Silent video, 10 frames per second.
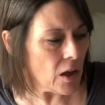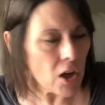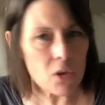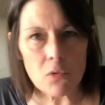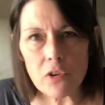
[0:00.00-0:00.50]

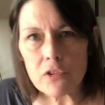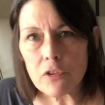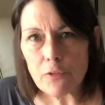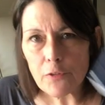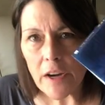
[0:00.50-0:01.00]
in order
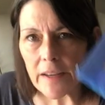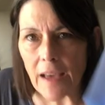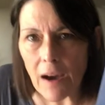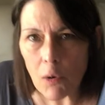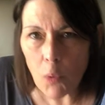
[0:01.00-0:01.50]
to find
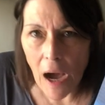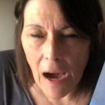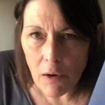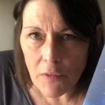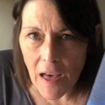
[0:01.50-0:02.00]
out
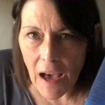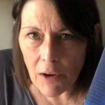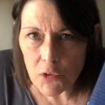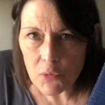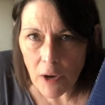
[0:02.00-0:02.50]
how the
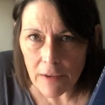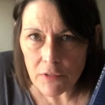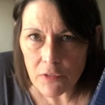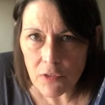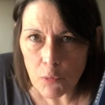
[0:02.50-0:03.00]

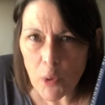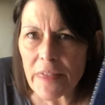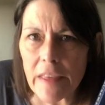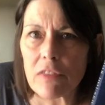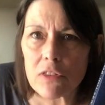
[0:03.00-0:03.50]
housewives what
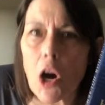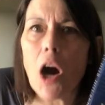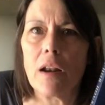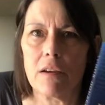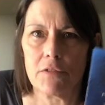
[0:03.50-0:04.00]
they
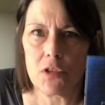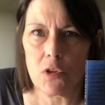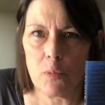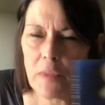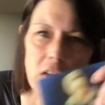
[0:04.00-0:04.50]
thought of
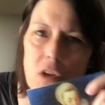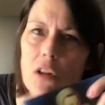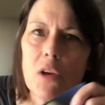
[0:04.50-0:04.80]
soap. That's all I